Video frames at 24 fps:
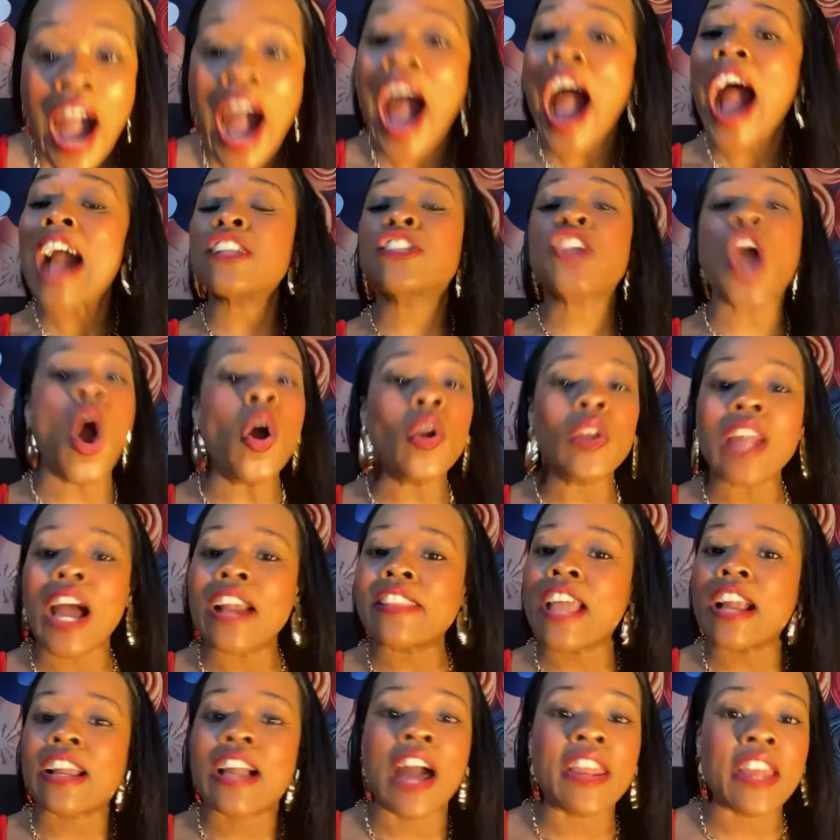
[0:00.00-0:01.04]
I don't
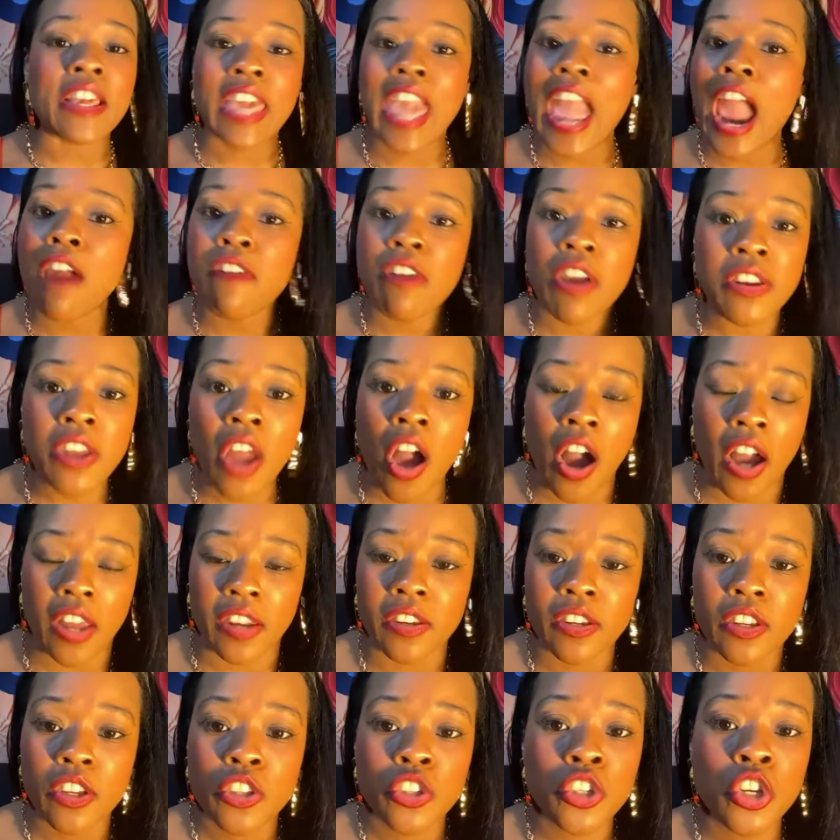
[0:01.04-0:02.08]
like that kind of carrying on.
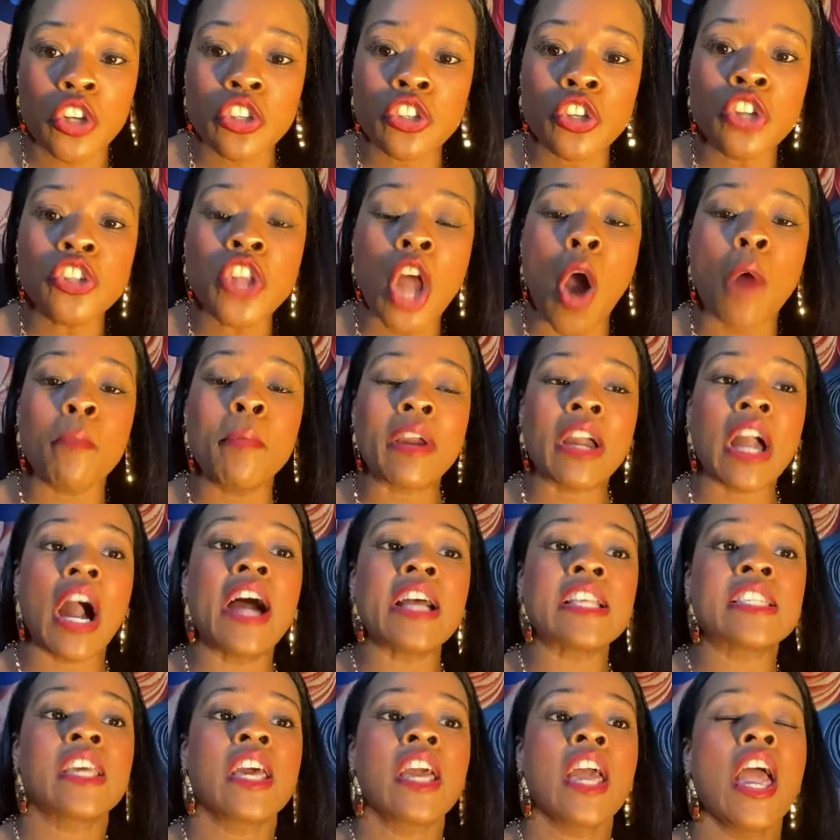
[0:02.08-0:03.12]
You, you know,
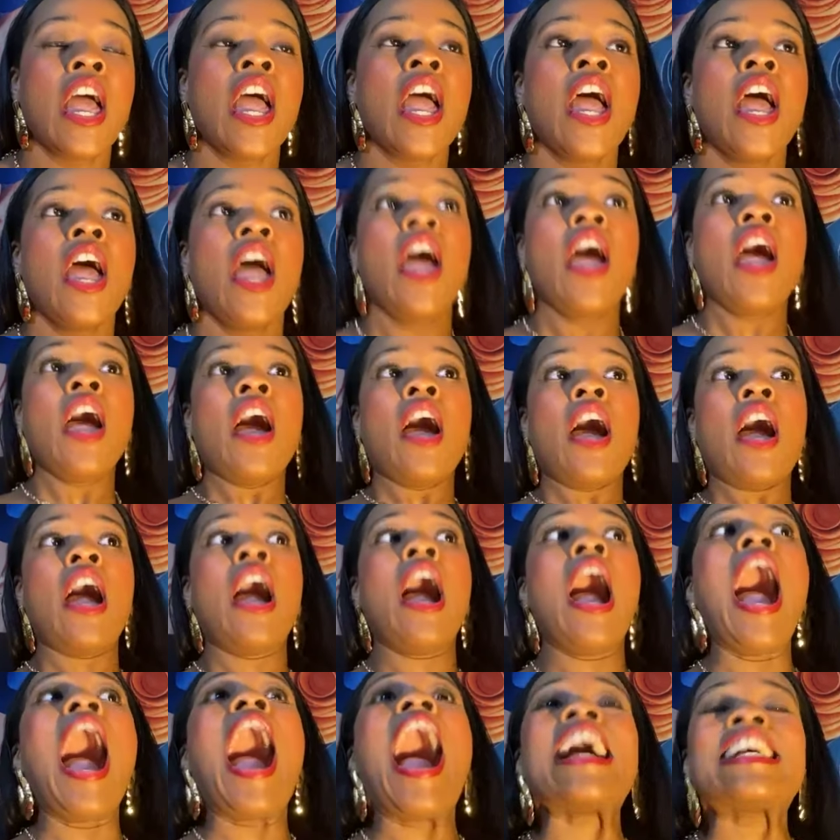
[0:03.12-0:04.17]
because
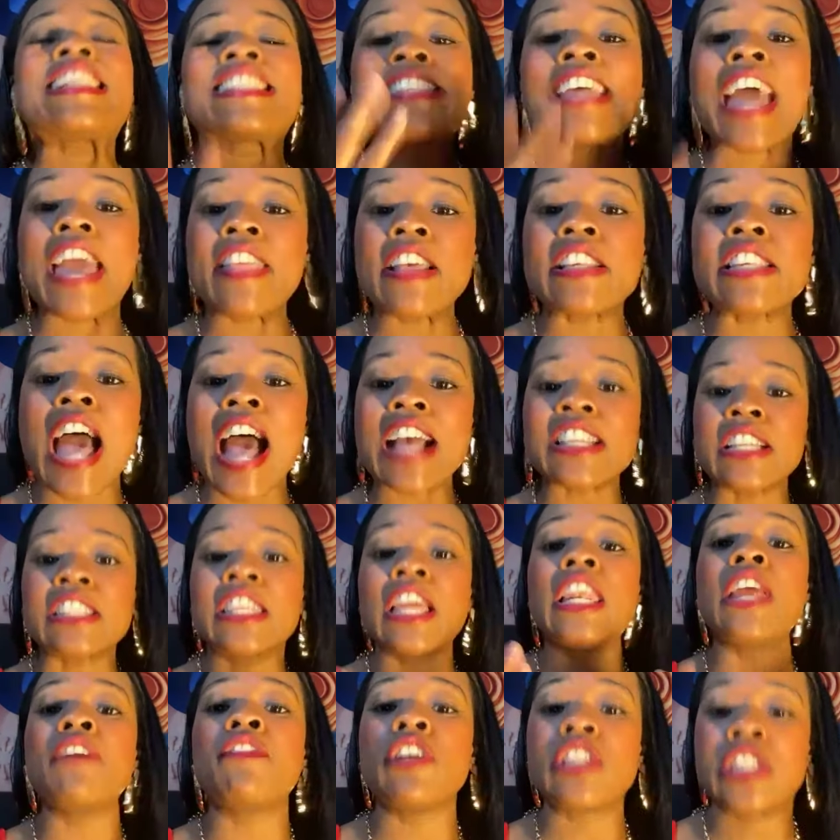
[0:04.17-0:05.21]
I say this as a
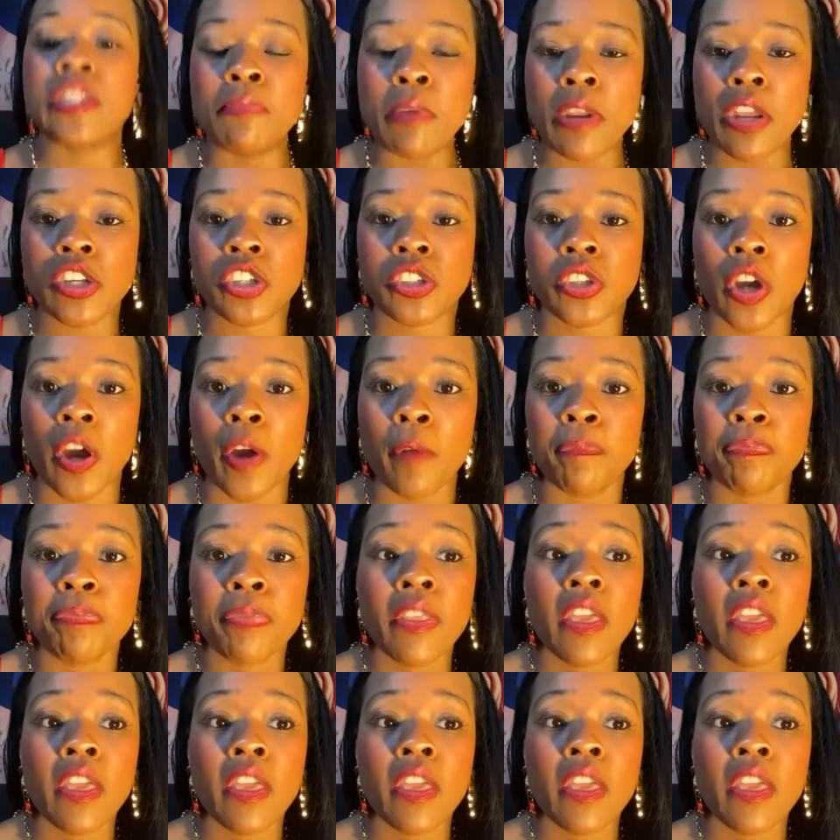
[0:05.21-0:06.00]
deliverance minister.